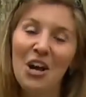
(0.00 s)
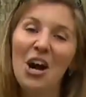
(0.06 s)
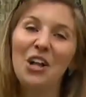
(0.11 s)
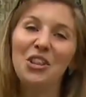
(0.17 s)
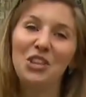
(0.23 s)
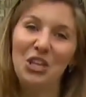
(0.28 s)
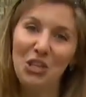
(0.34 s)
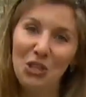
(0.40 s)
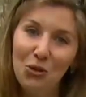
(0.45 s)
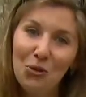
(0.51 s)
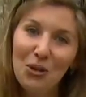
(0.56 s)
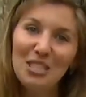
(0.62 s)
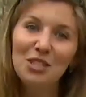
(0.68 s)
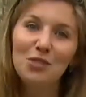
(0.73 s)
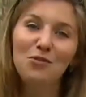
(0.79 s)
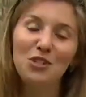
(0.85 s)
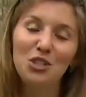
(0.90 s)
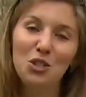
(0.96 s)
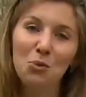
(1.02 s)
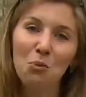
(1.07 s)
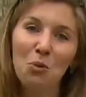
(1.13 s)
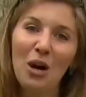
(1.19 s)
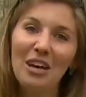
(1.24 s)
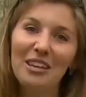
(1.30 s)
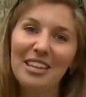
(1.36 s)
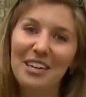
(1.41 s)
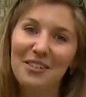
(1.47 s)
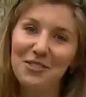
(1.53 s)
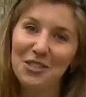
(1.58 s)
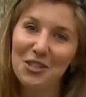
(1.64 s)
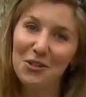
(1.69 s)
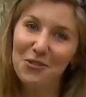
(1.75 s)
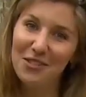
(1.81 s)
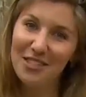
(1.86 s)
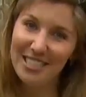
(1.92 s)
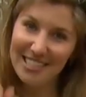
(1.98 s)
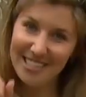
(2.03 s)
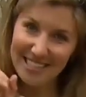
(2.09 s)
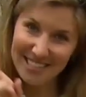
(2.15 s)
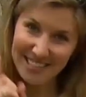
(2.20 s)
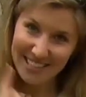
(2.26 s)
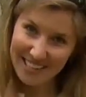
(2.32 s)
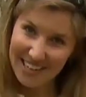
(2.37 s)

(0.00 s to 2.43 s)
on the U.S. Fish and Wildlife Services